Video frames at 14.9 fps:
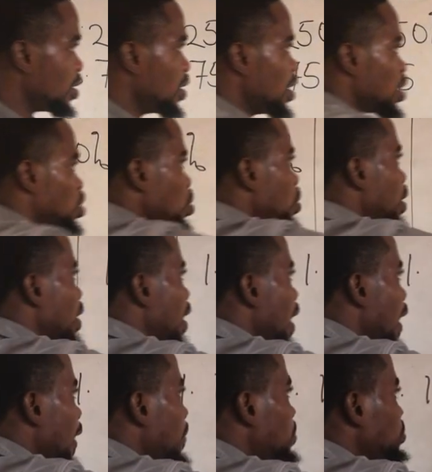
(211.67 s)
So
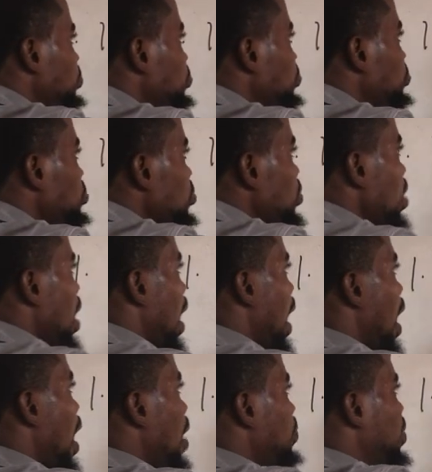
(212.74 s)
here,
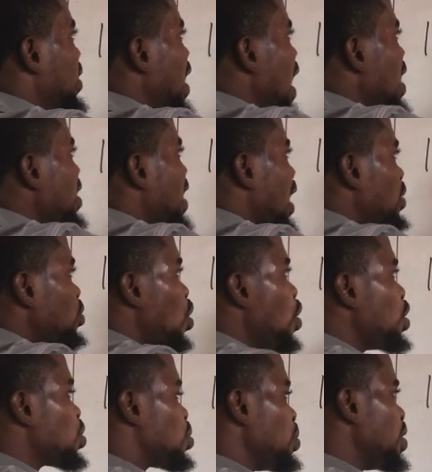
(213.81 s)
10 can go
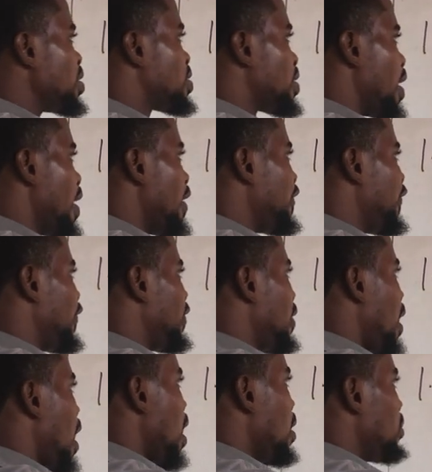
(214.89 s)
into itself
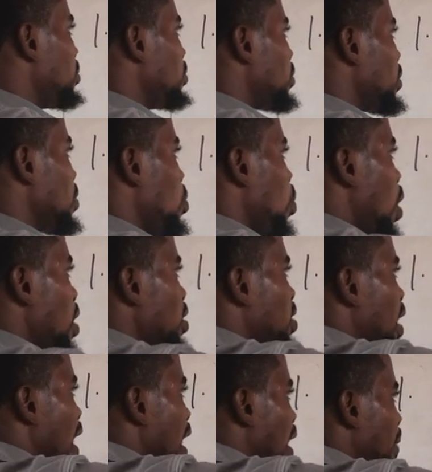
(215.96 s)
one
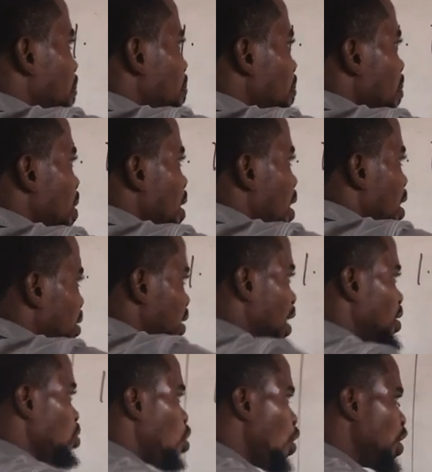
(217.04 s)
time and
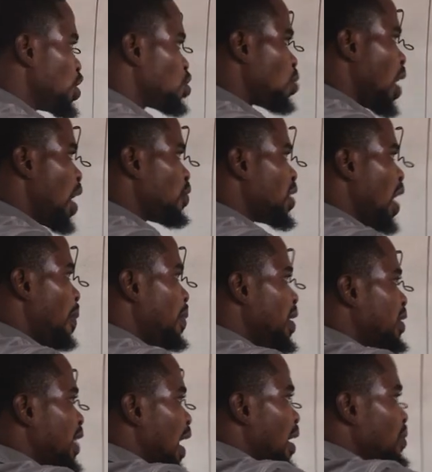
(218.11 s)
can go into 100 how
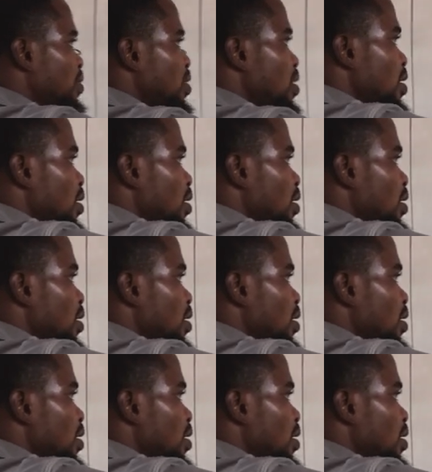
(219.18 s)
many times?